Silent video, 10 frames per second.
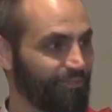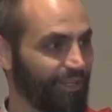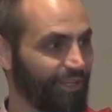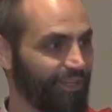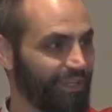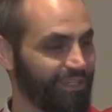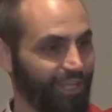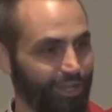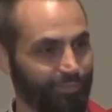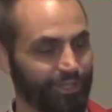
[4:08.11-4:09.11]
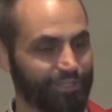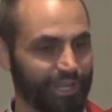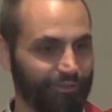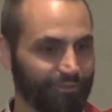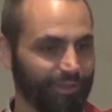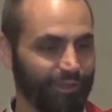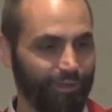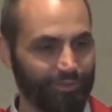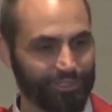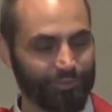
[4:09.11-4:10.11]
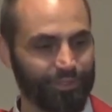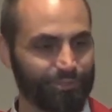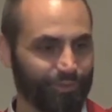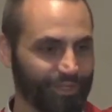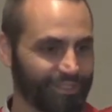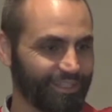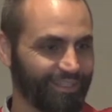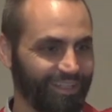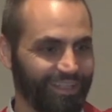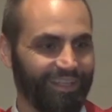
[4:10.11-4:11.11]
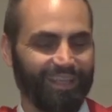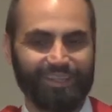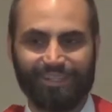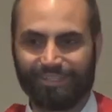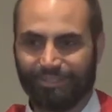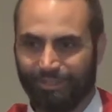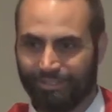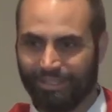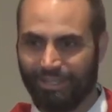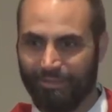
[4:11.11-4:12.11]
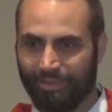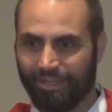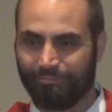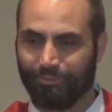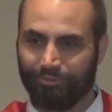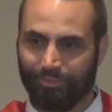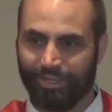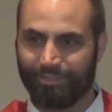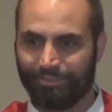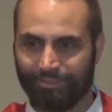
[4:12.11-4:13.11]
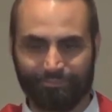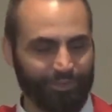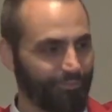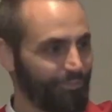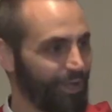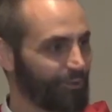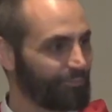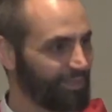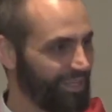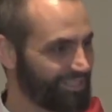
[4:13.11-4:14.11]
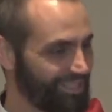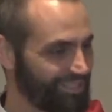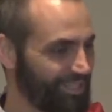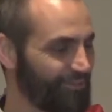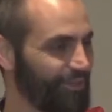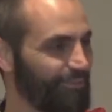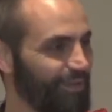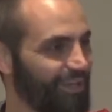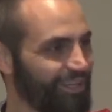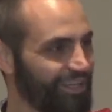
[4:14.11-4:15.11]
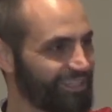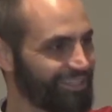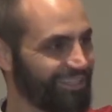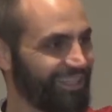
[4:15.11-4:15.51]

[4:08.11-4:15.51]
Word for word: You know, they tell me and share with me, they want me to rejoice in, in this news that they might move away to a, a better place. I say, what about us?